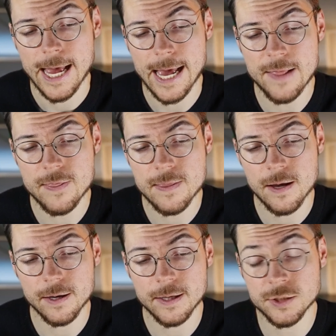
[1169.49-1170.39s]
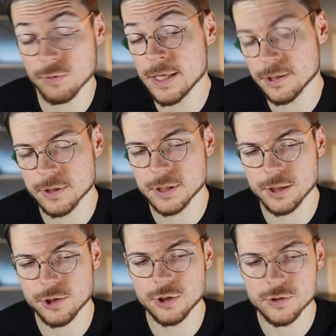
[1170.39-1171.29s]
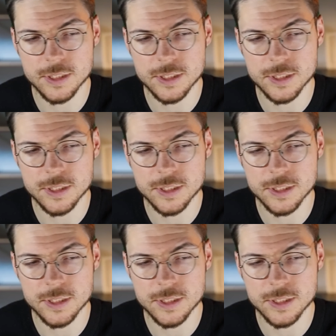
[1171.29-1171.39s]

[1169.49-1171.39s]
And it's really interesting to use